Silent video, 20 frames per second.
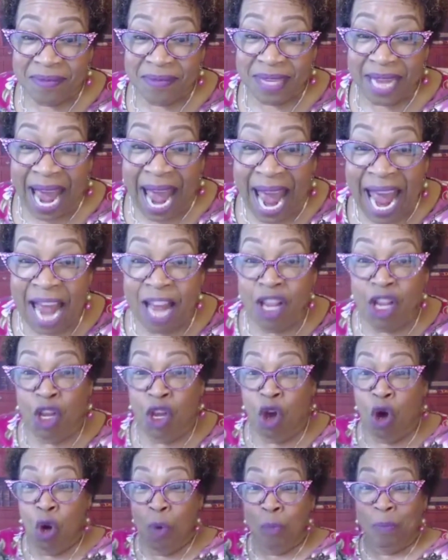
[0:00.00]
And
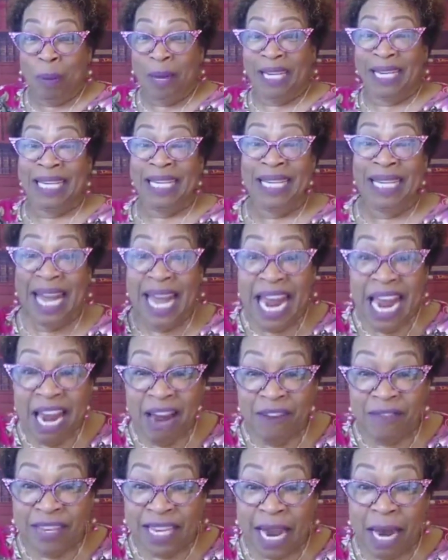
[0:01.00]
you
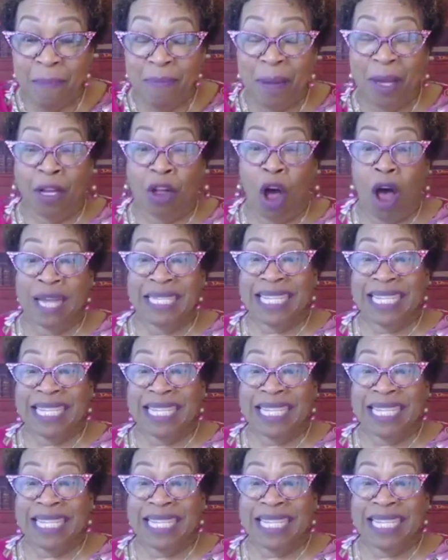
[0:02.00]
believed it because